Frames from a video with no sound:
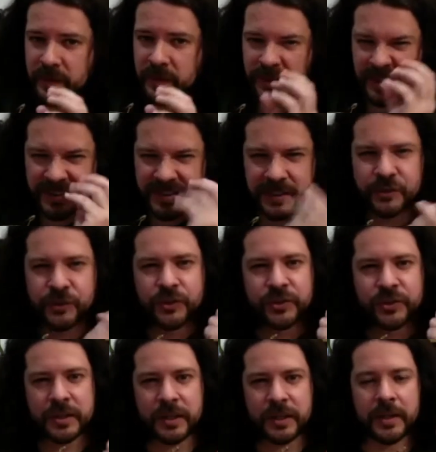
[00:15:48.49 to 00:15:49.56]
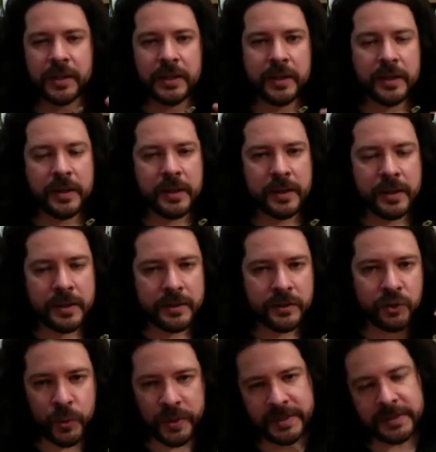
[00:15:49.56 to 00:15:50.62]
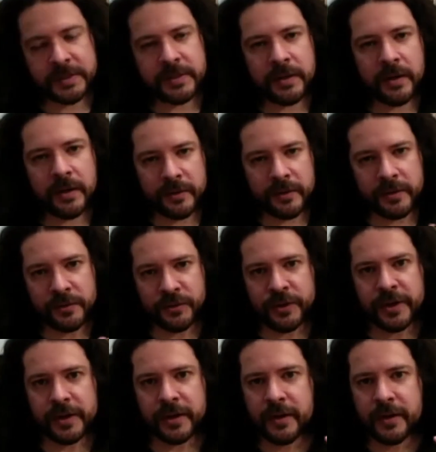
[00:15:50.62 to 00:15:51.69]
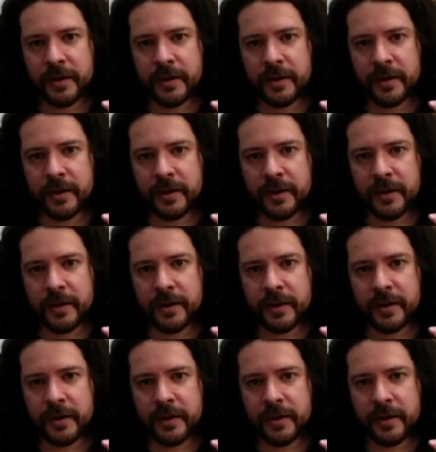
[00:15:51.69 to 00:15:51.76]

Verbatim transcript: the citrusy twist on the drink,